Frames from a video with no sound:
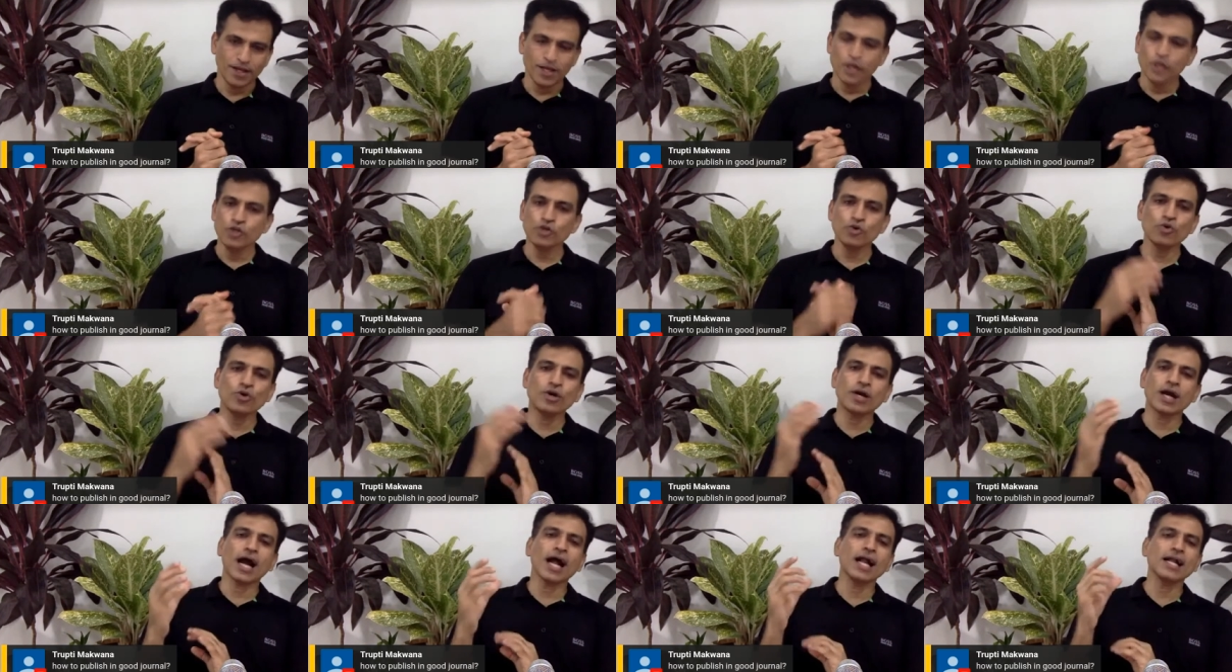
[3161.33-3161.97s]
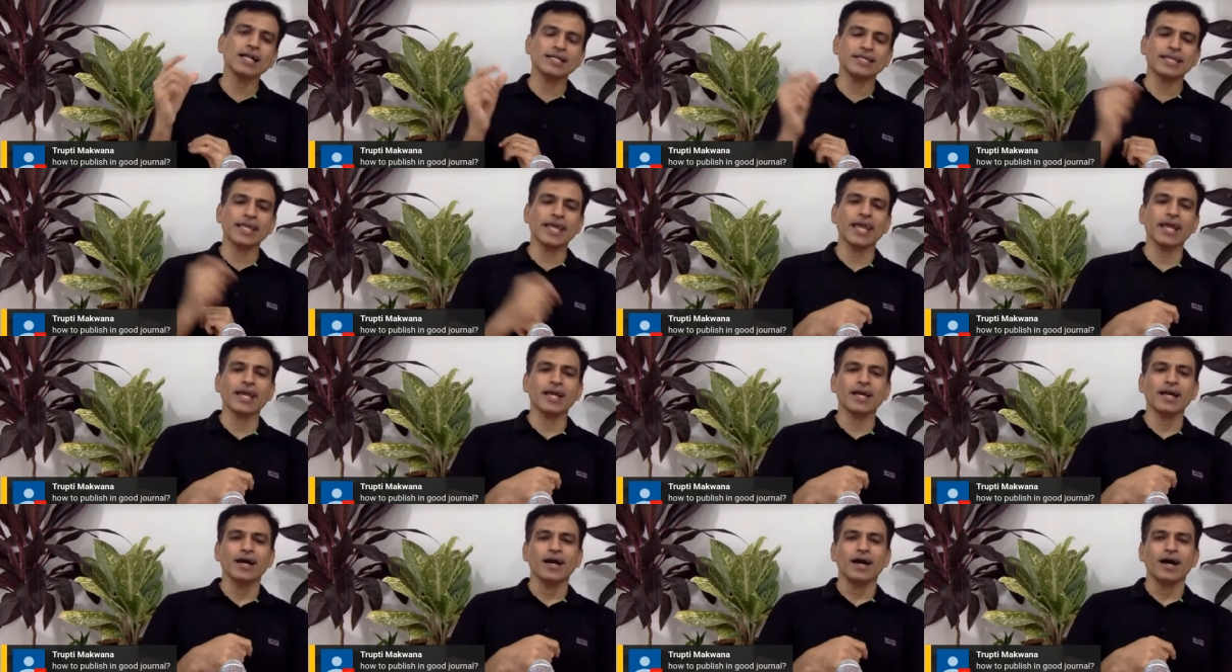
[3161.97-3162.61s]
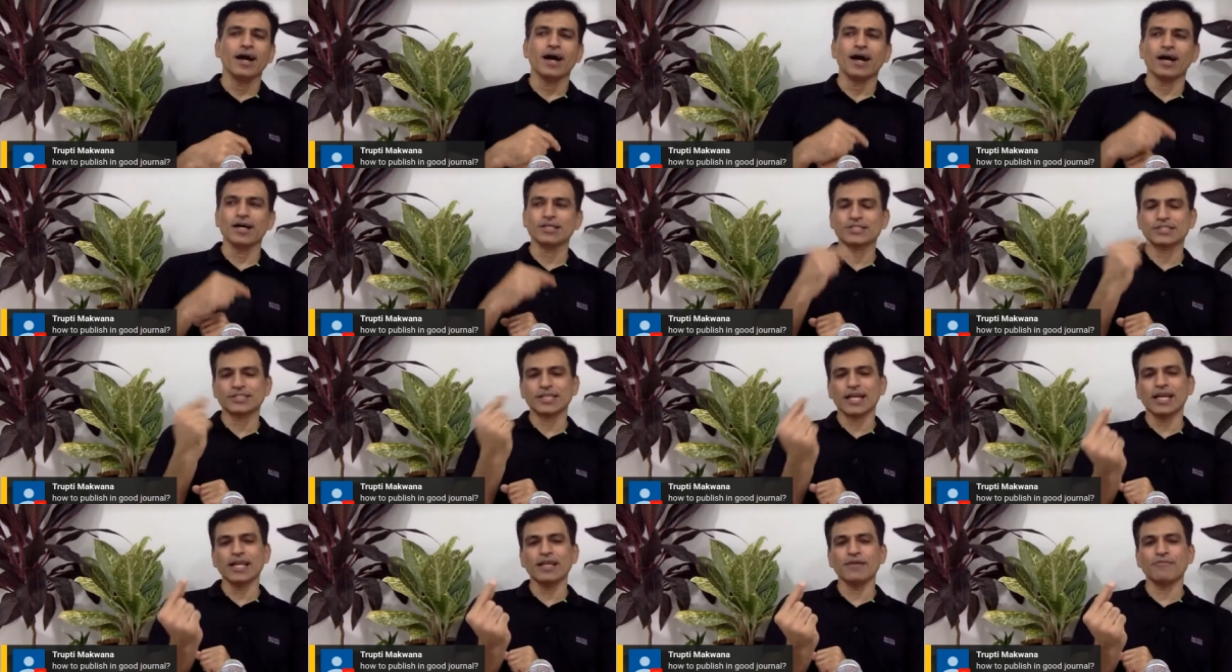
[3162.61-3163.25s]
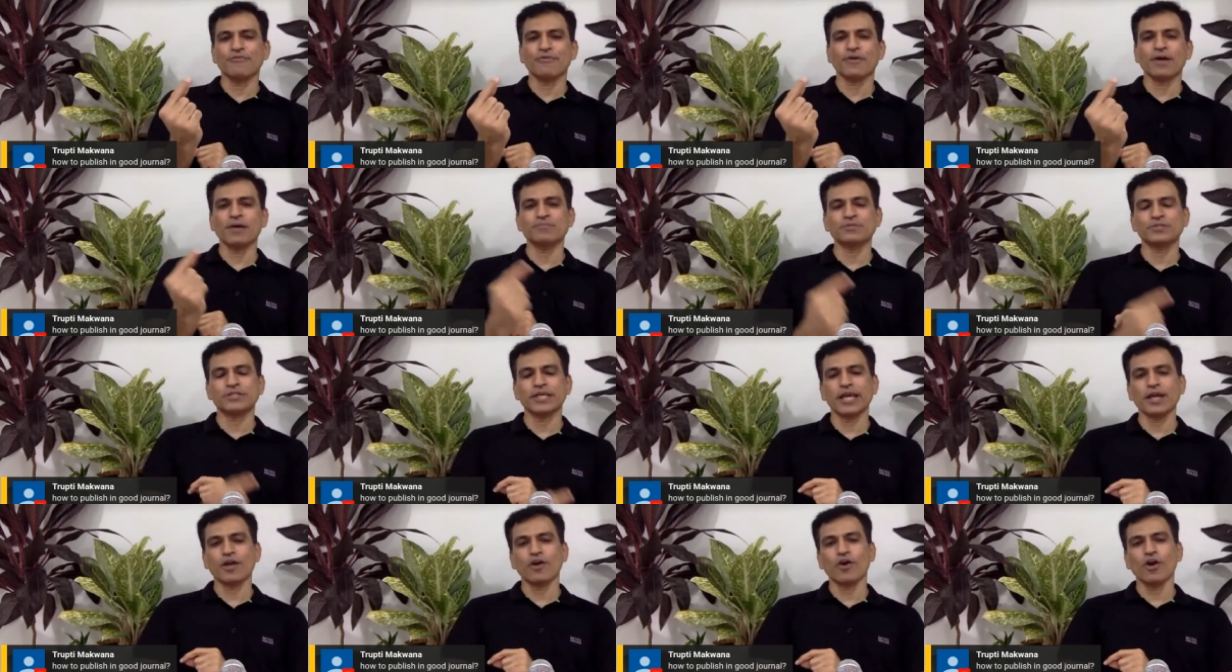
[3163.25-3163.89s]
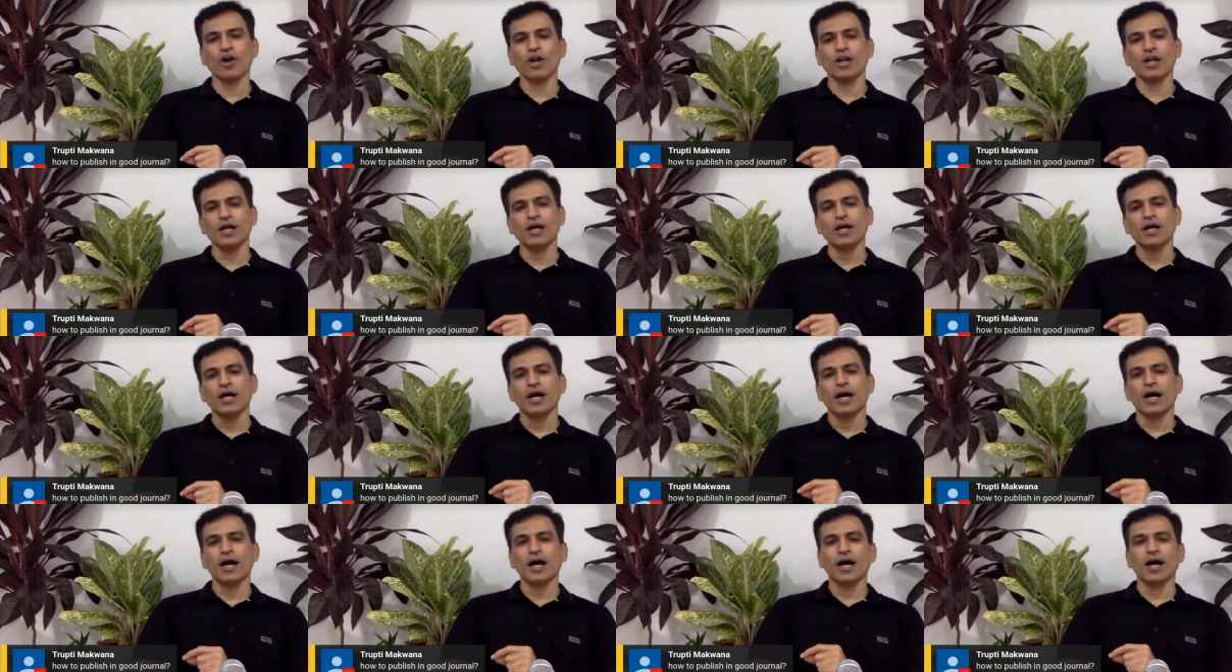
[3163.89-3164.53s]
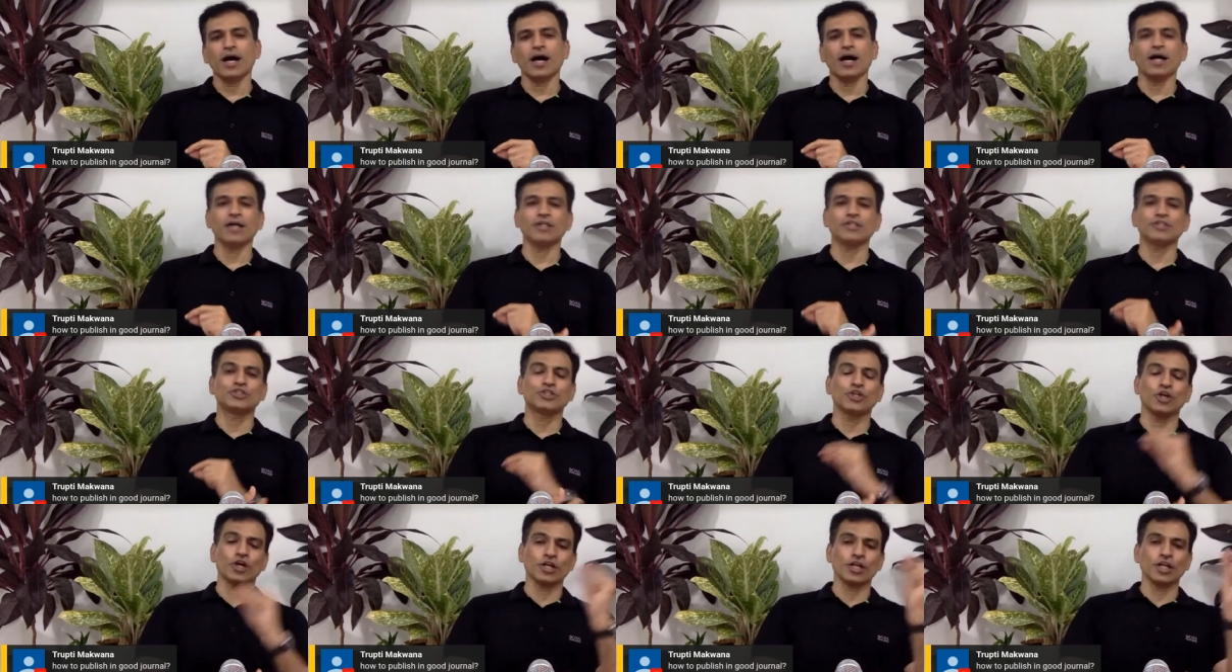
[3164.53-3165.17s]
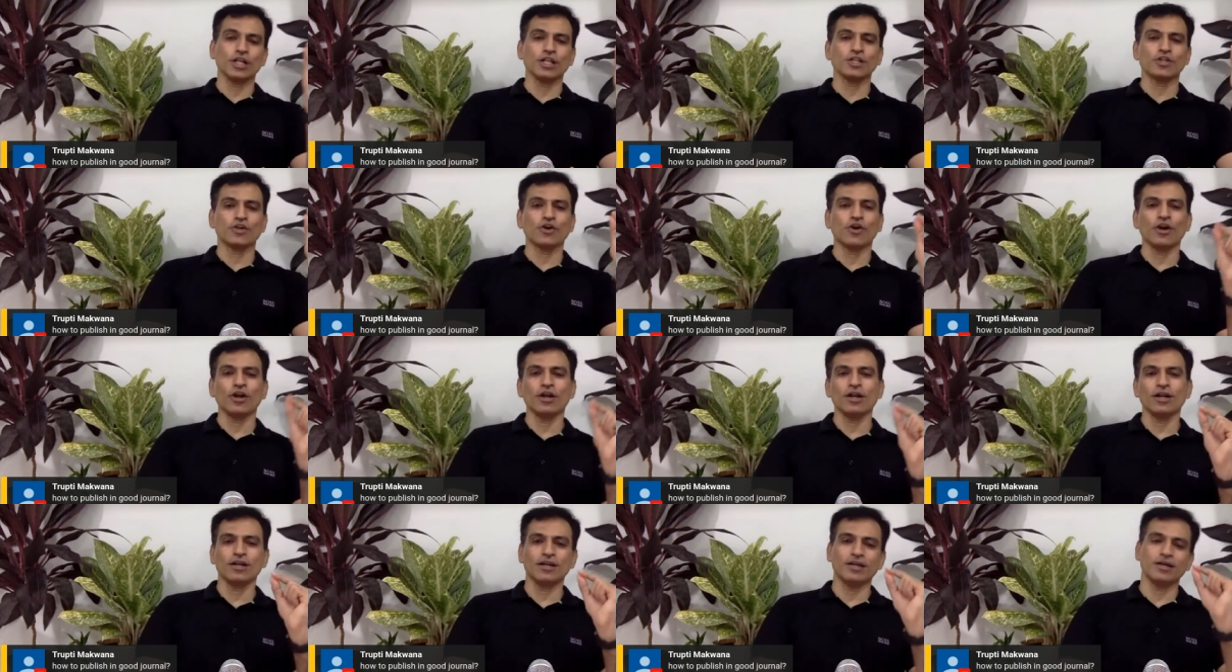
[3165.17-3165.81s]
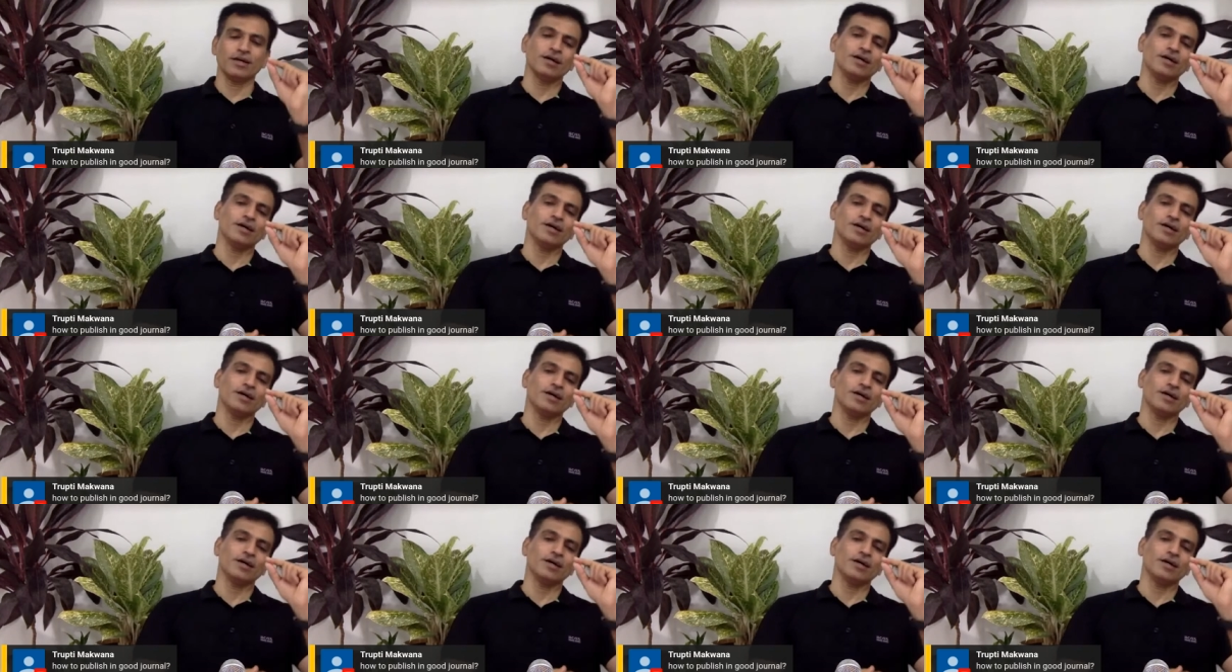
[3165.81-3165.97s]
You can't take a study from, say, called a journal called